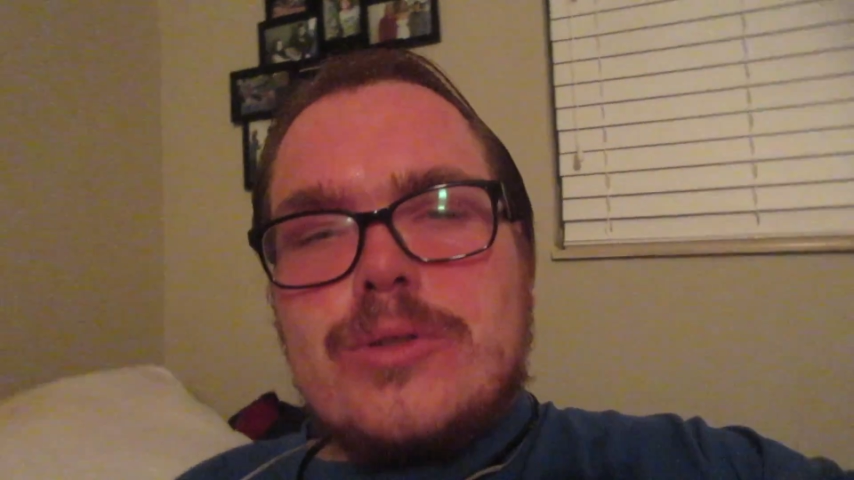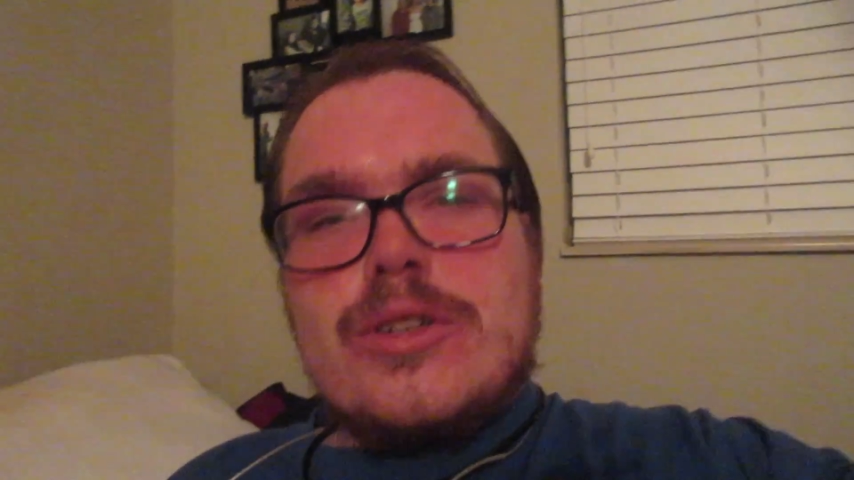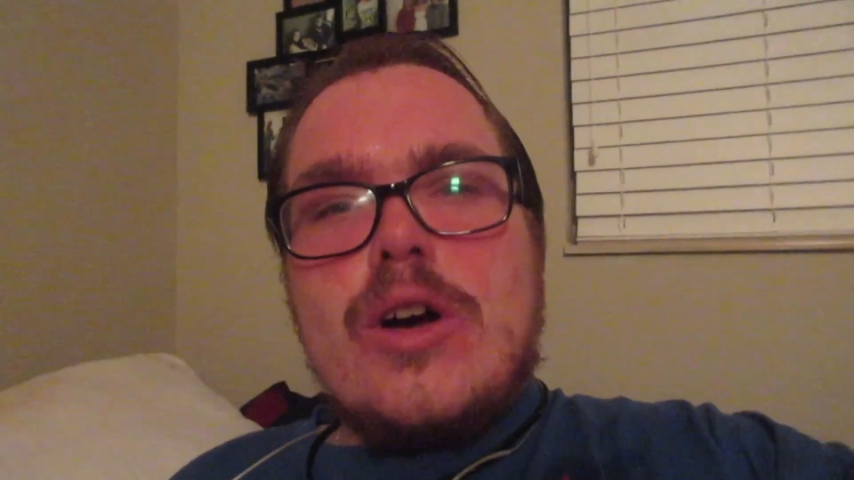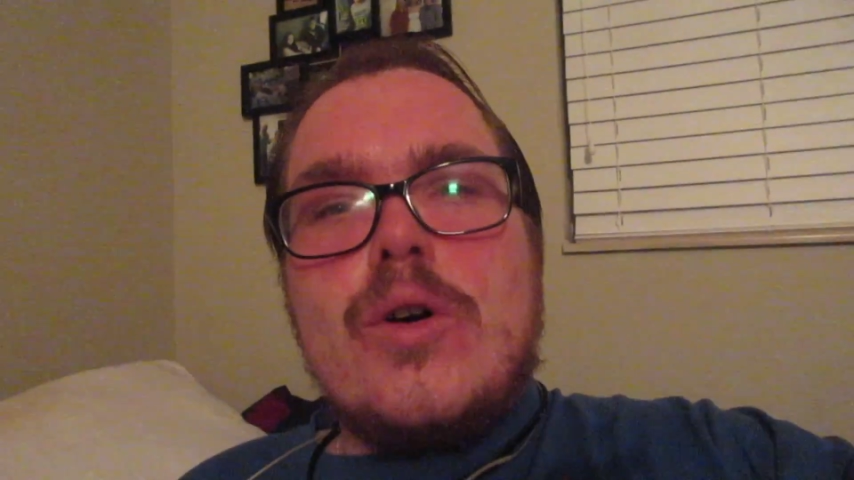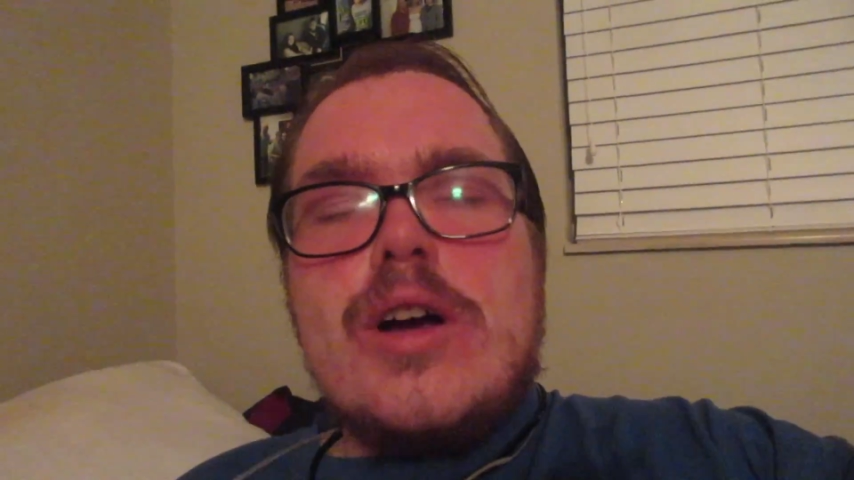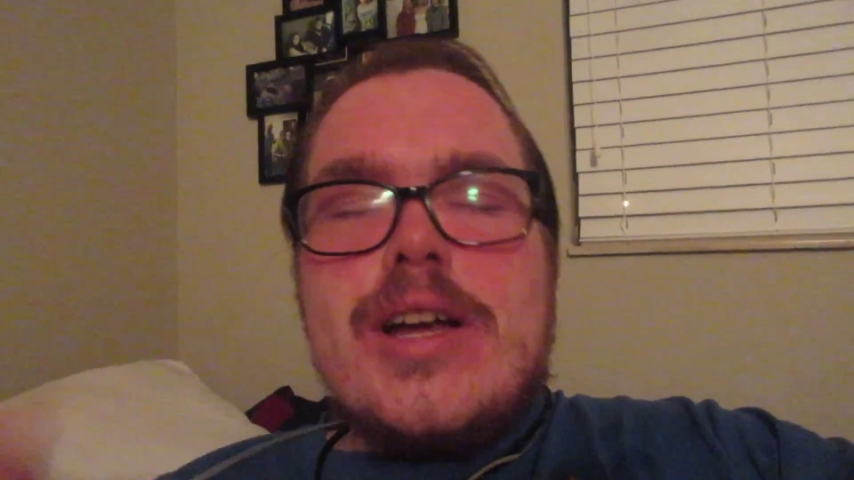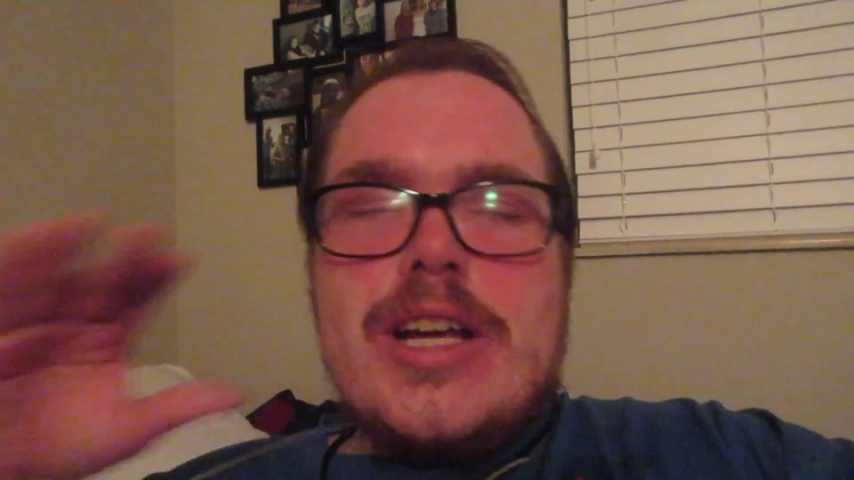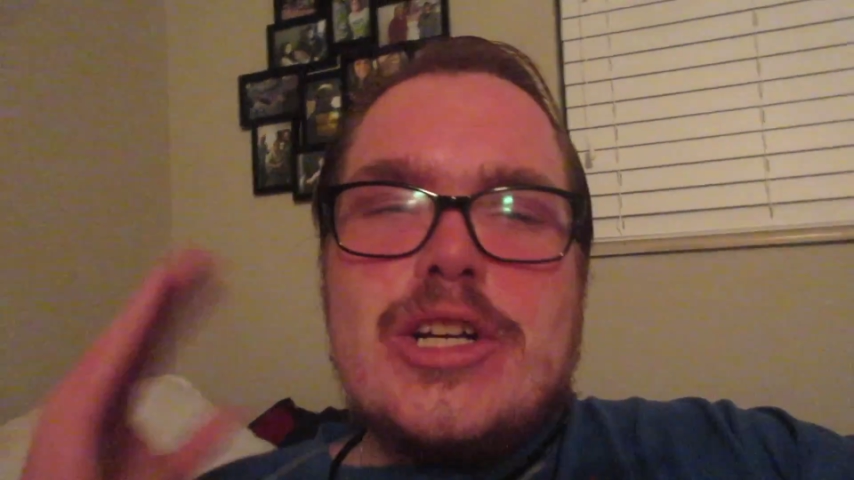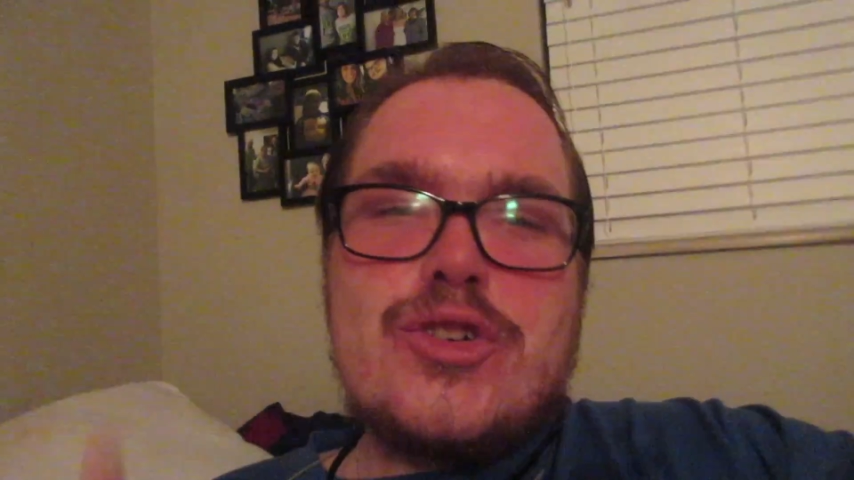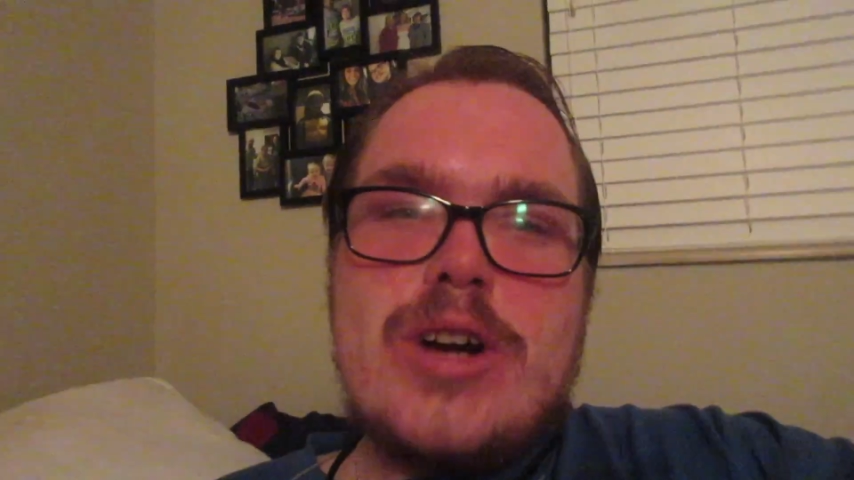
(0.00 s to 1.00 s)
So
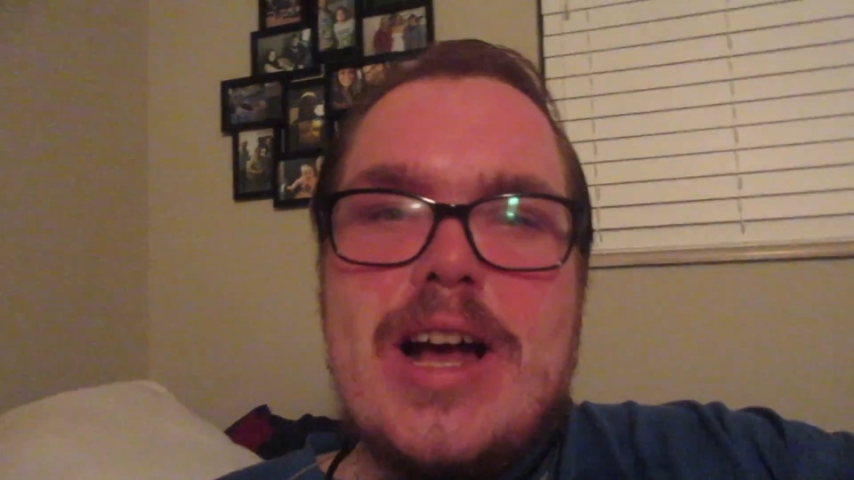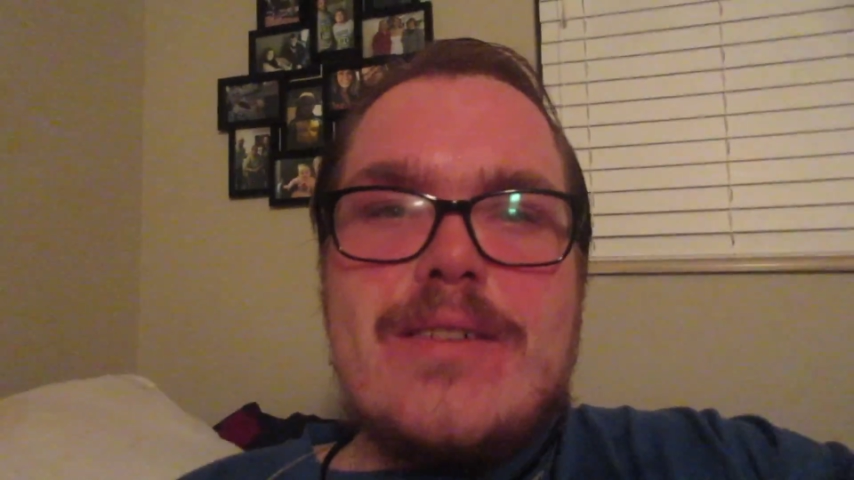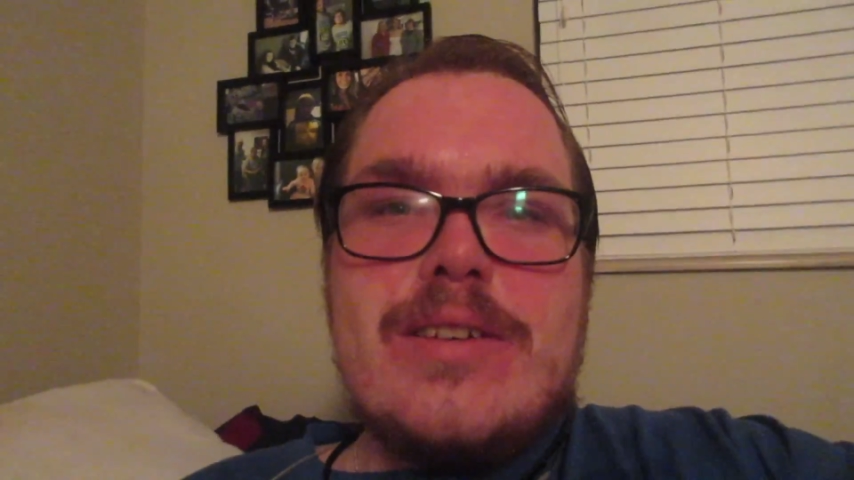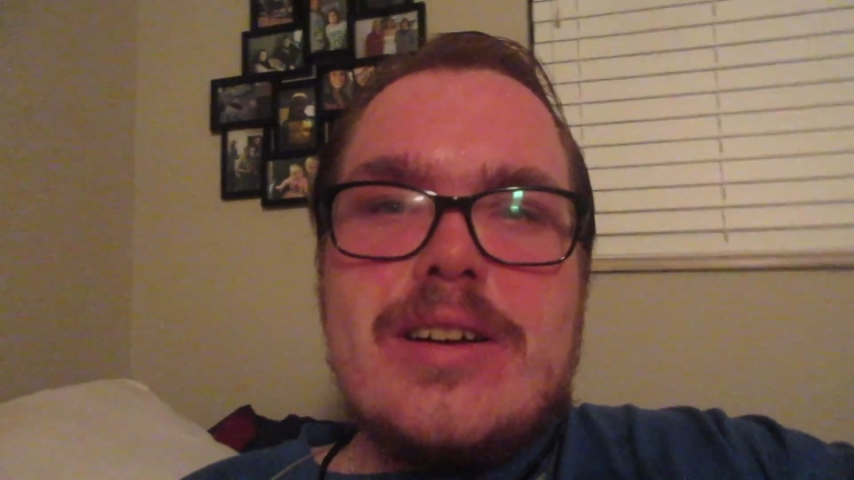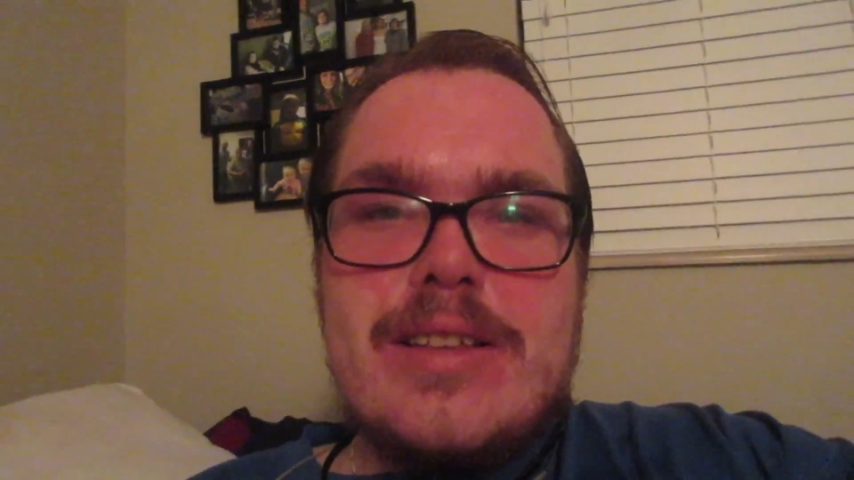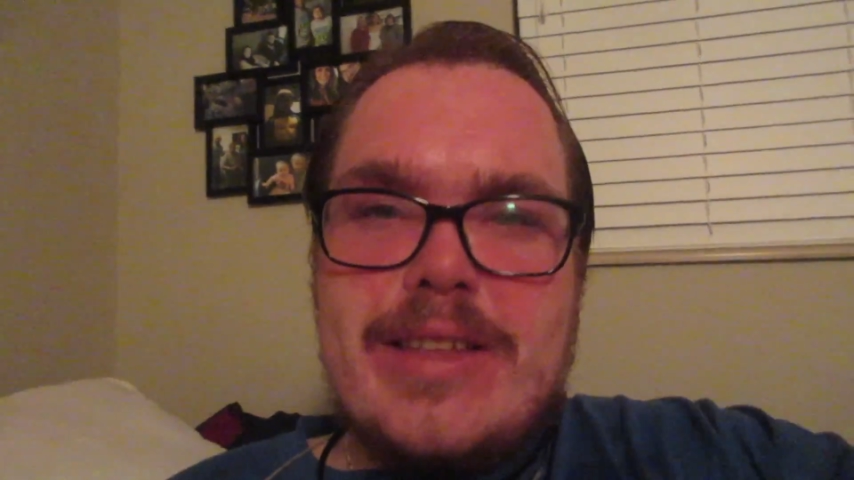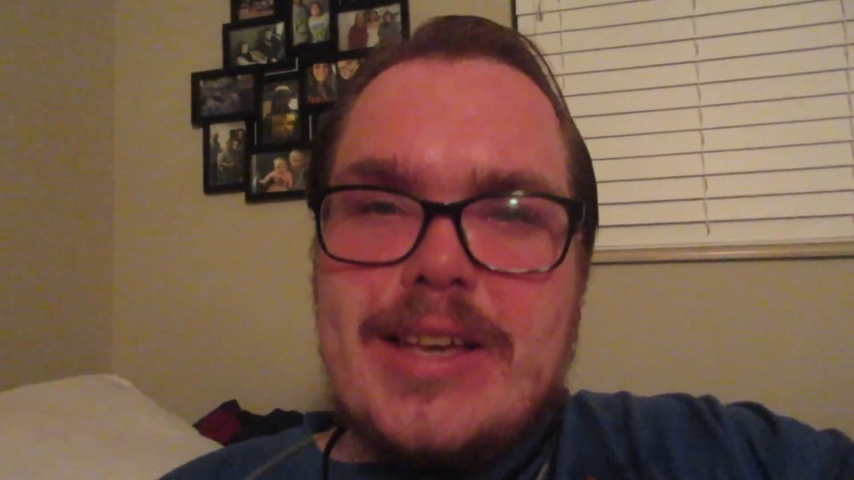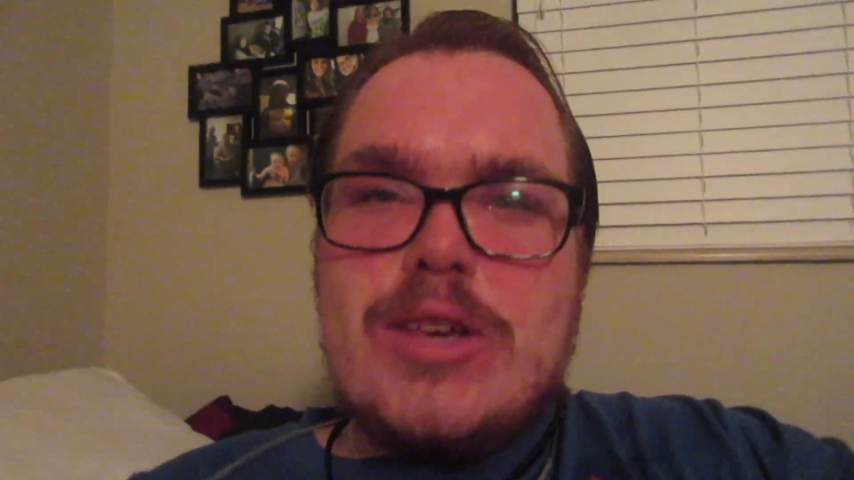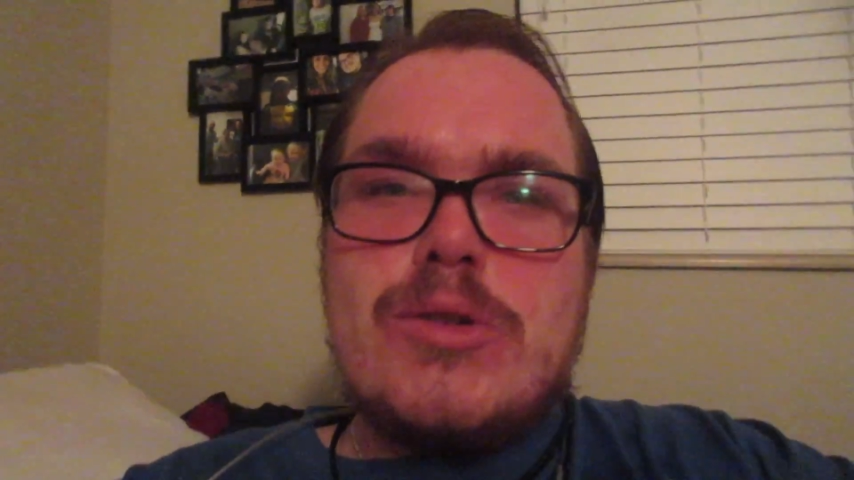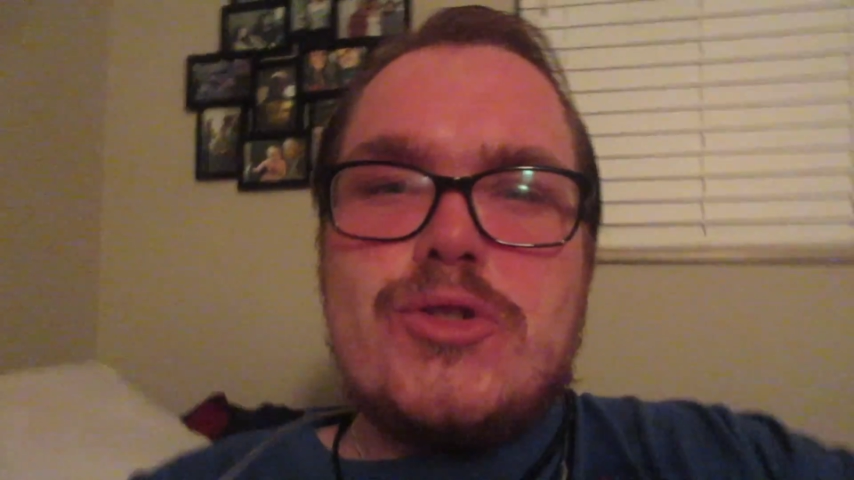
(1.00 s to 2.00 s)
Trav, thank you.